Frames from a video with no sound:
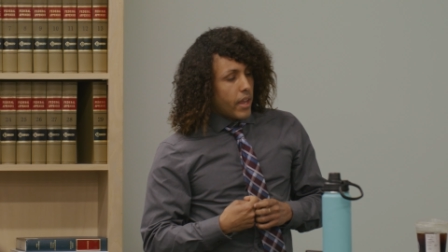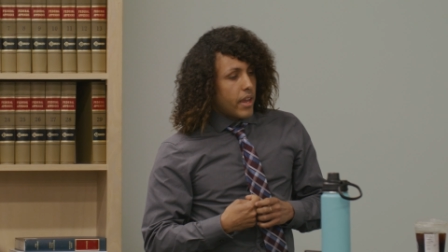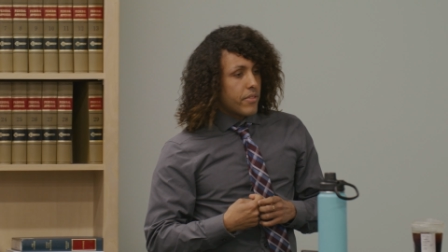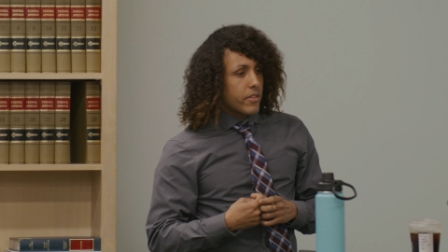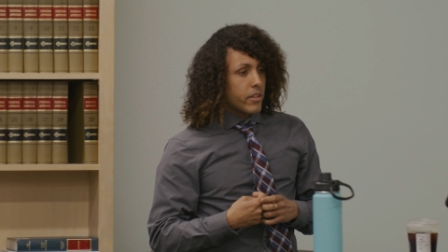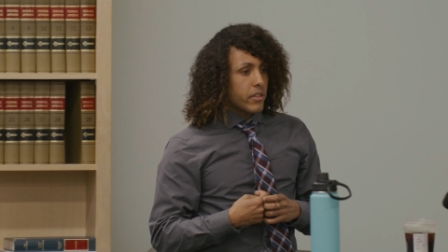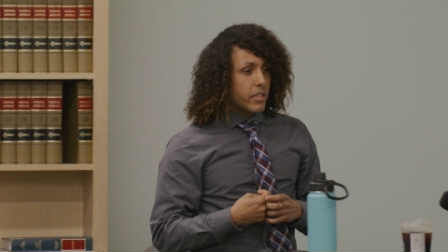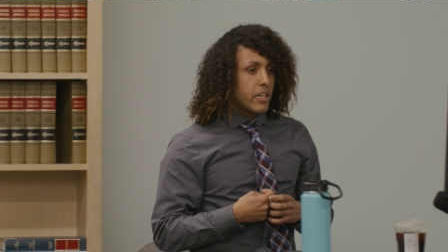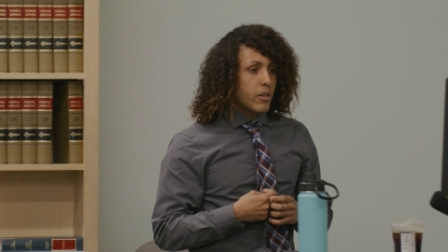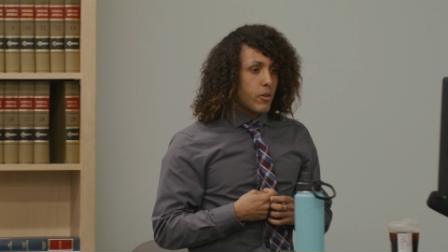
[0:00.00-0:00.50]

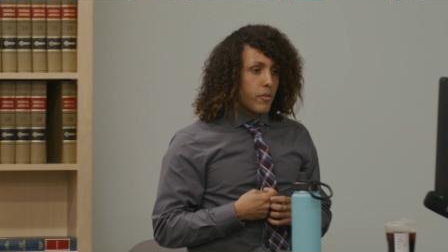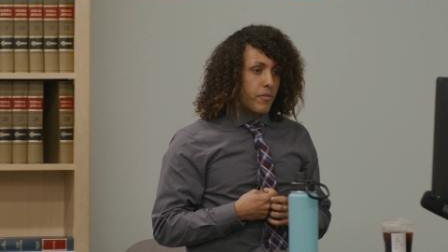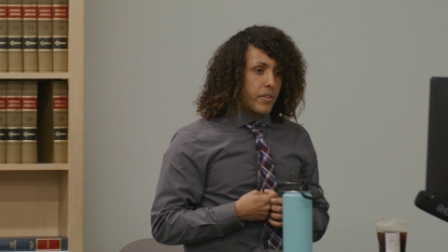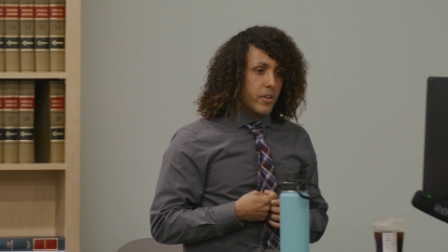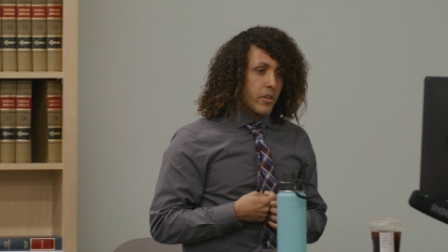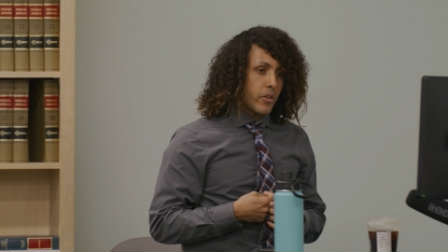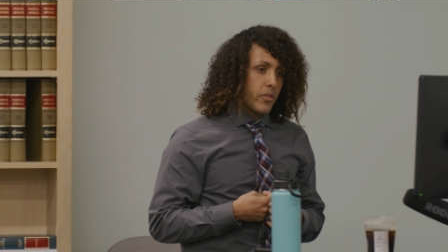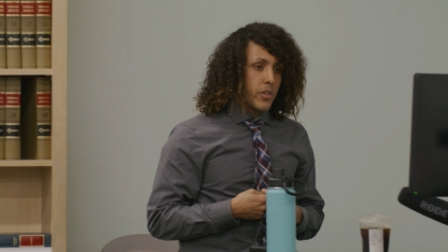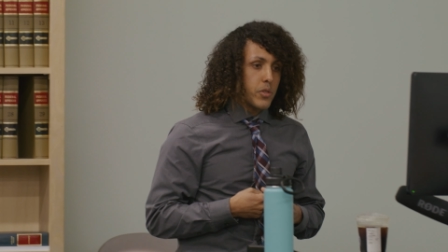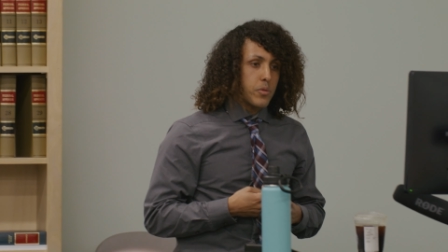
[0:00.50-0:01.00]
In the legal
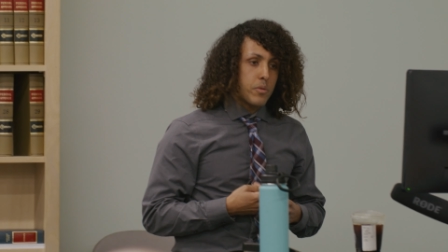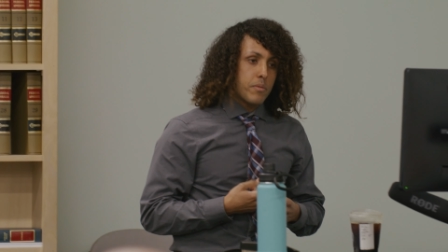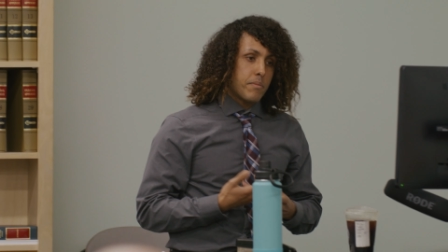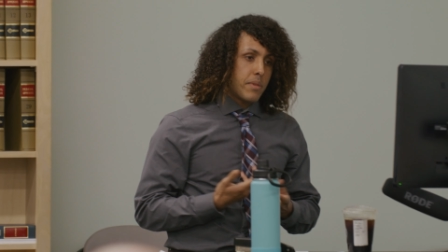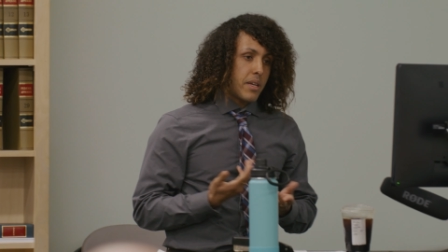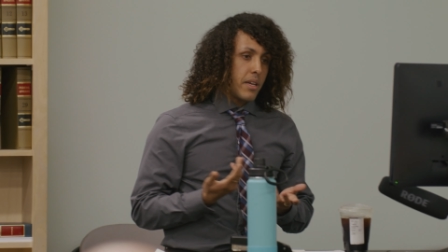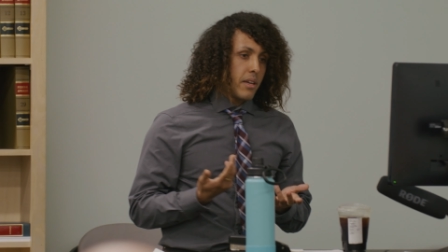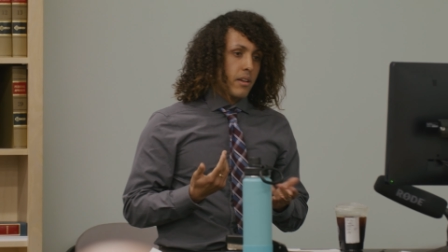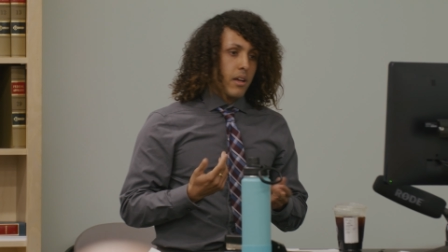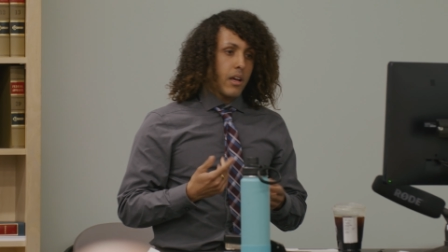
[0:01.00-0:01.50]
field, this would
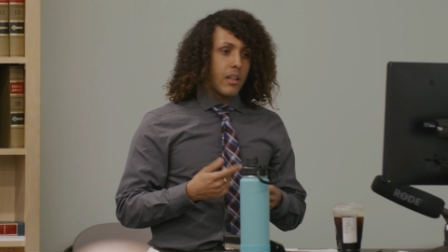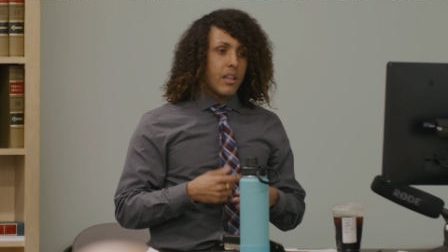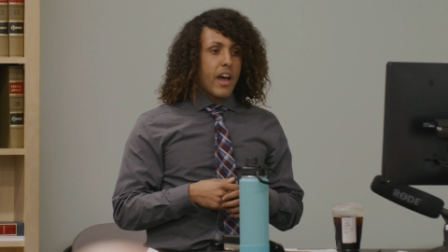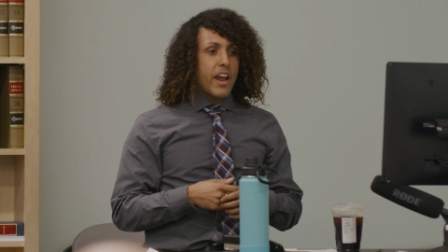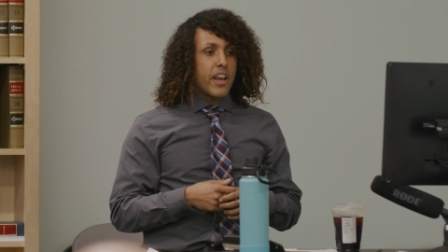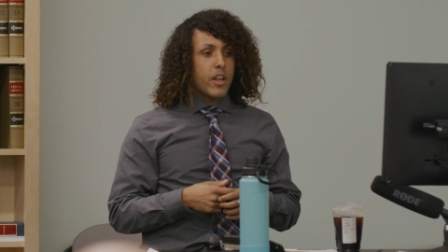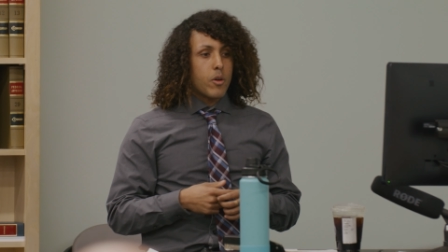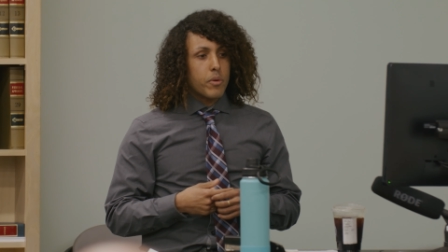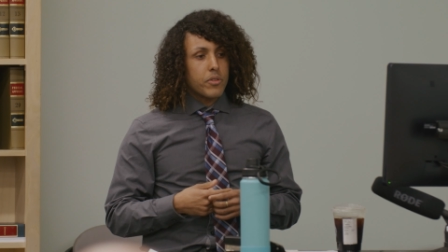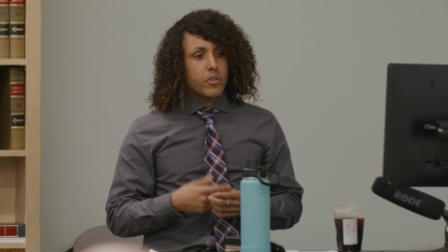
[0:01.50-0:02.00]
mean
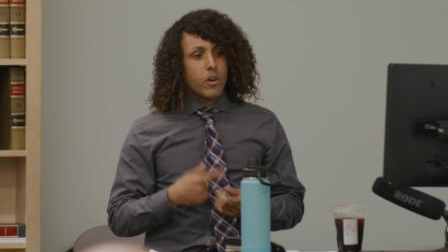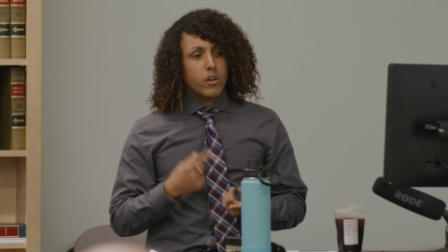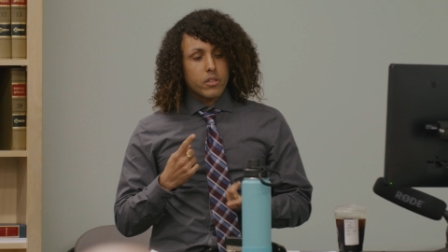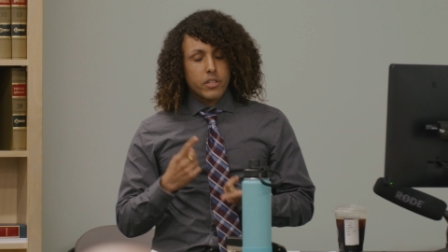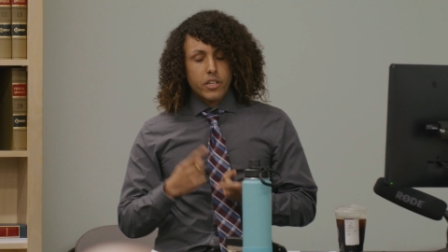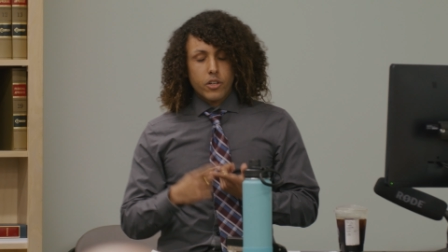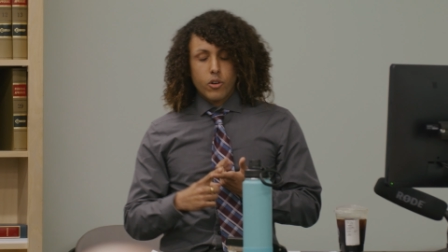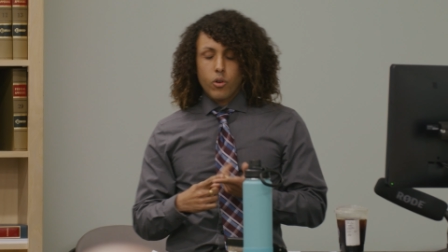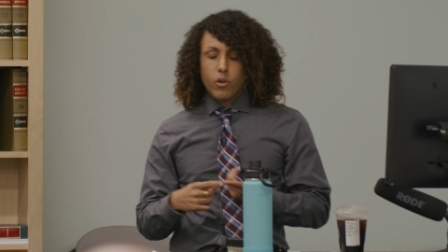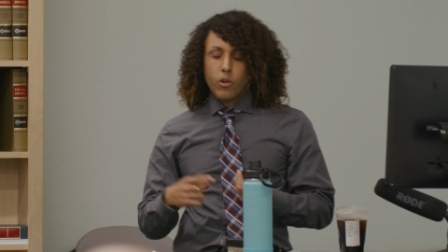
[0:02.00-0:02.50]
aligning with our
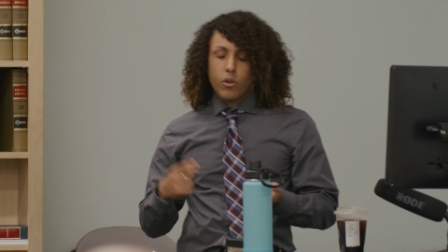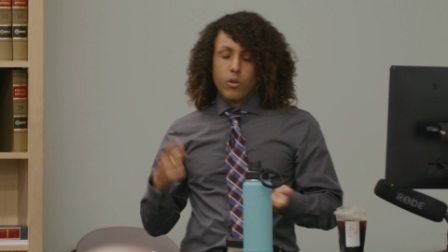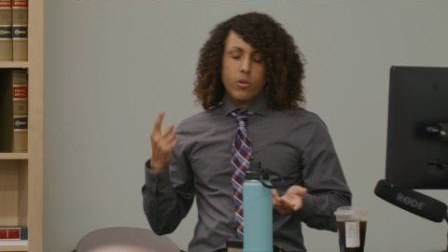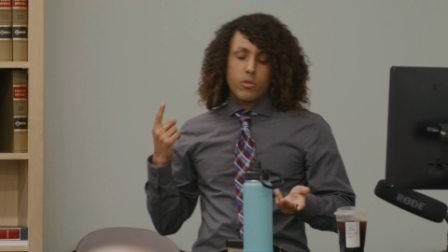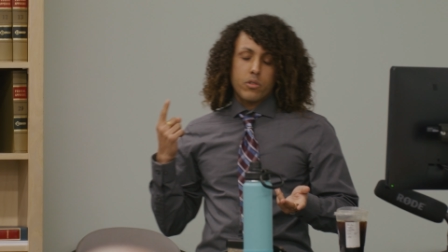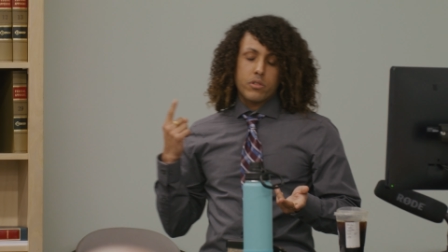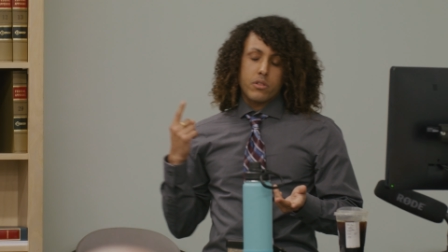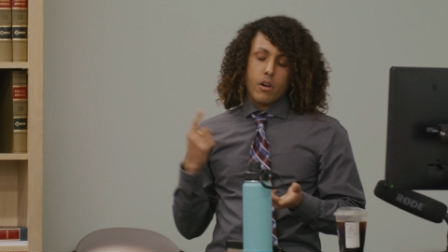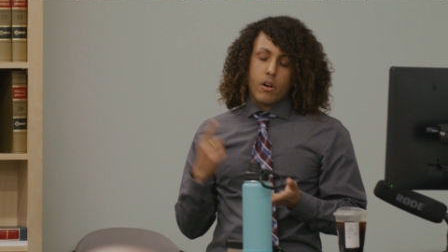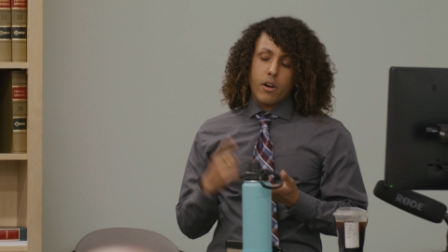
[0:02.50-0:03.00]
legal
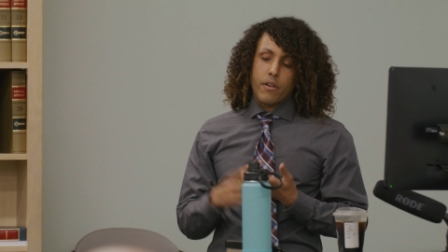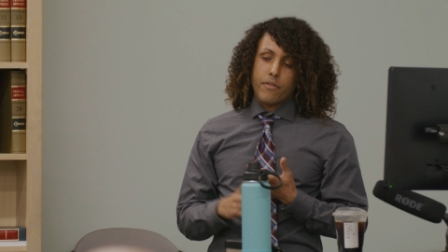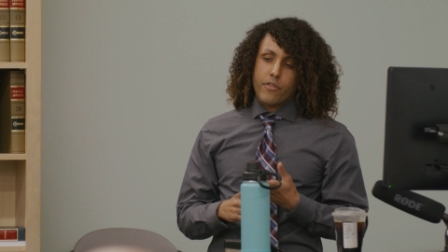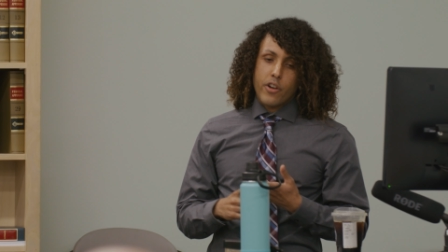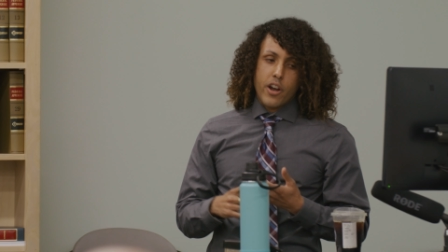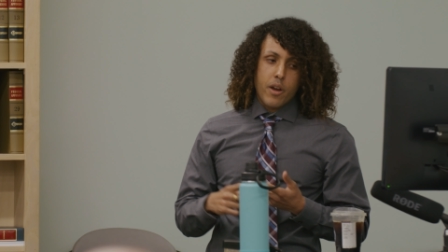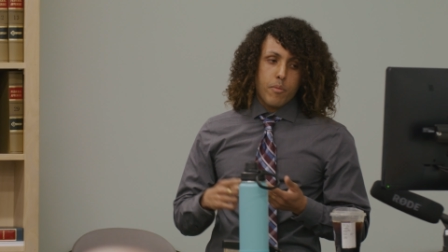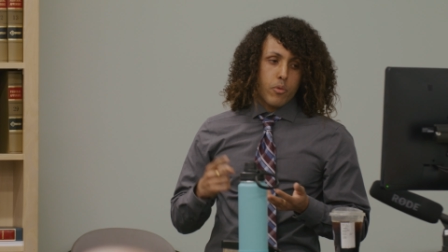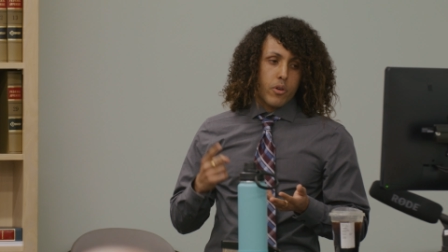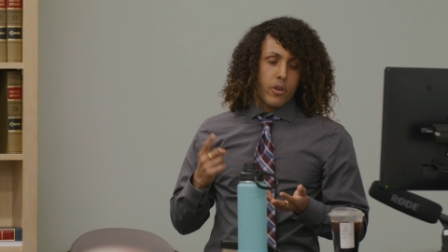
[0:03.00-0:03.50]
goals, our
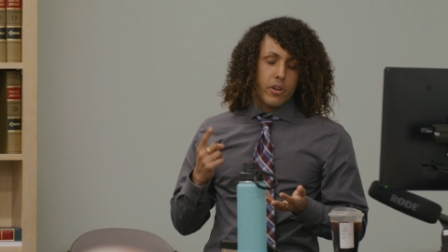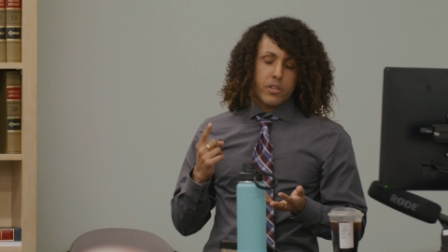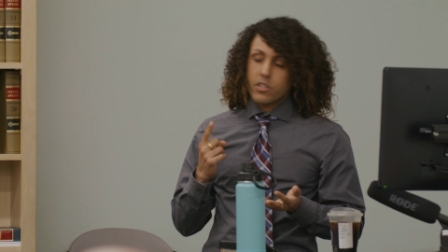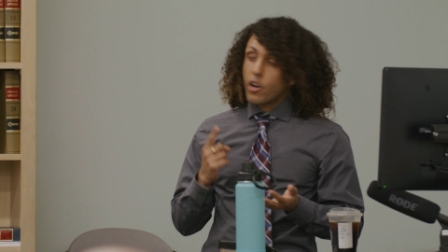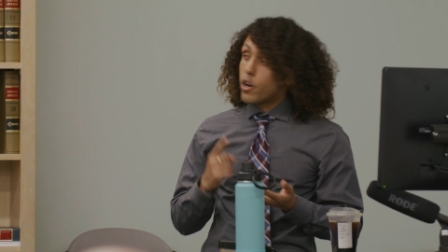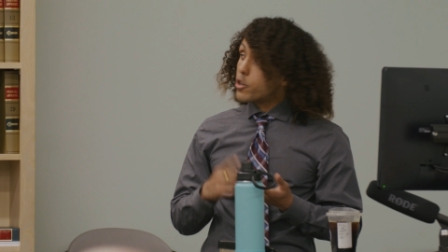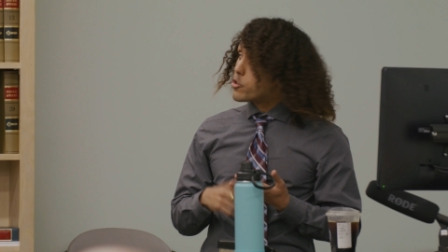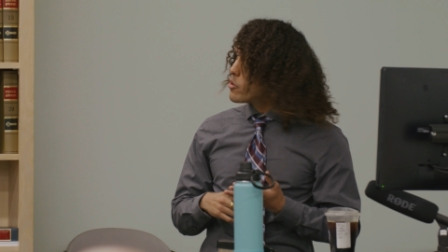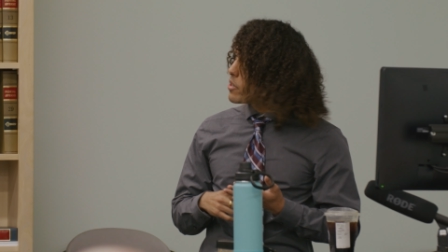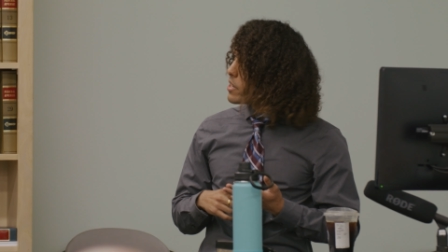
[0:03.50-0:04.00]

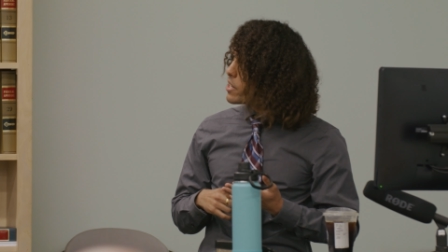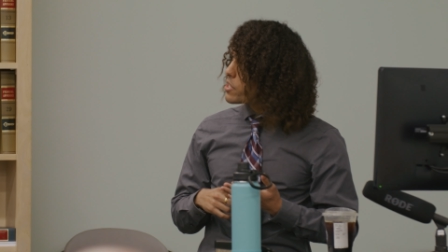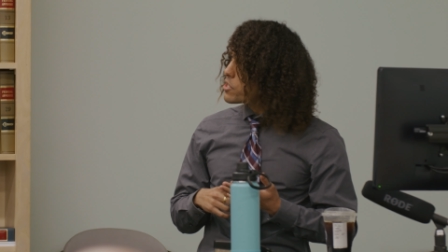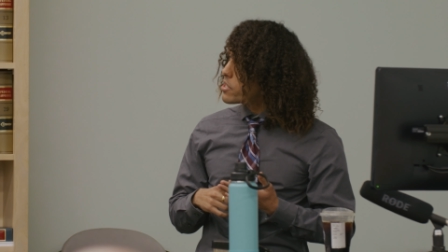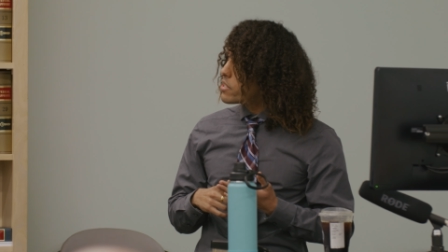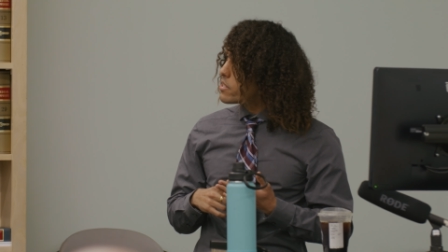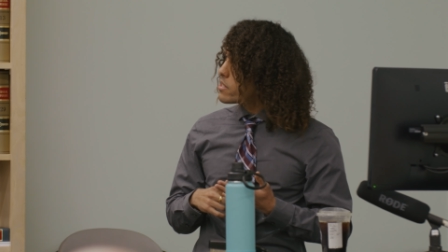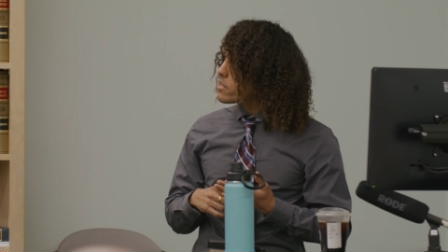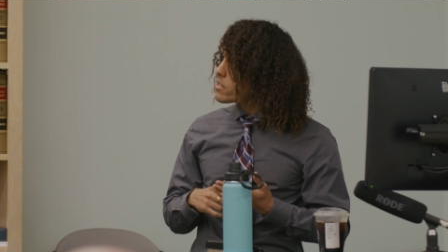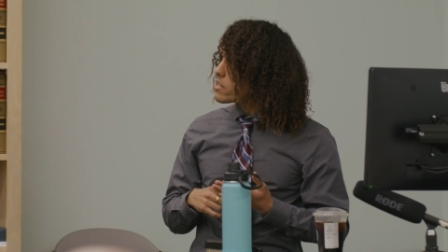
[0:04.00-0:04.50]
frameworks, our
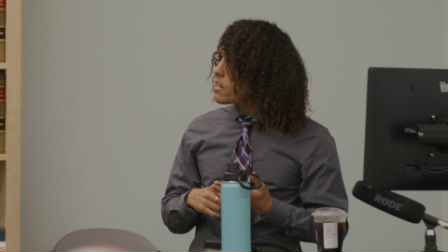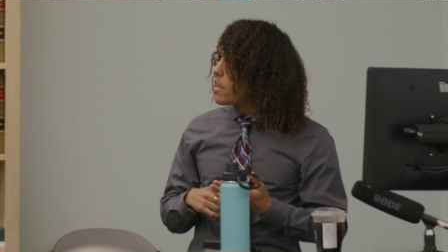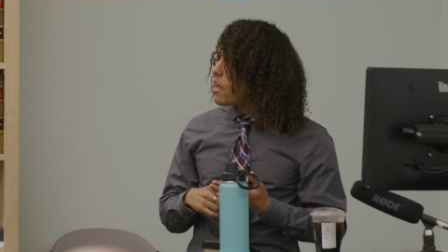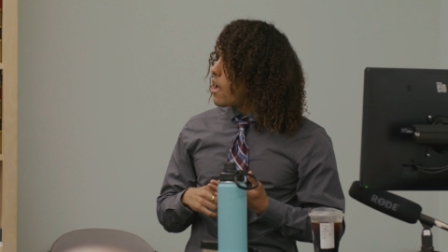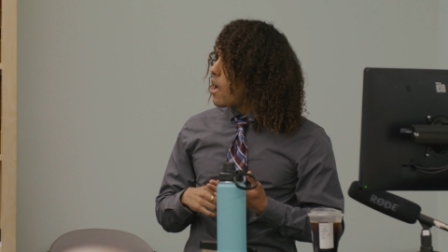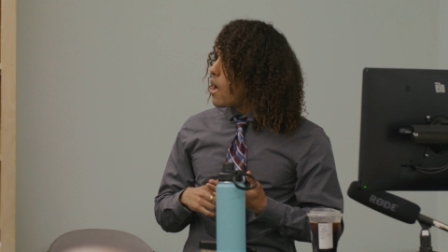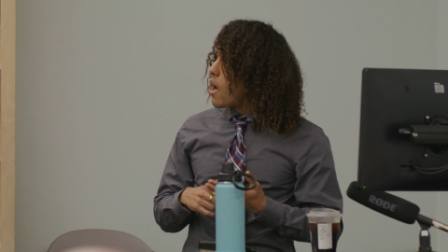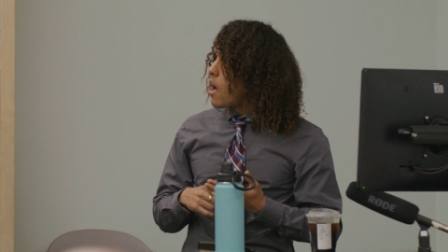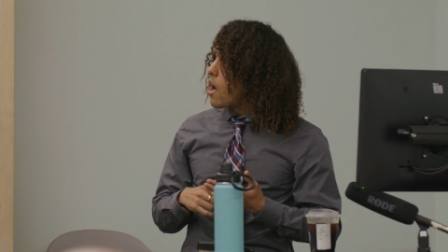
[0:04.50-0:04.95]
traditions.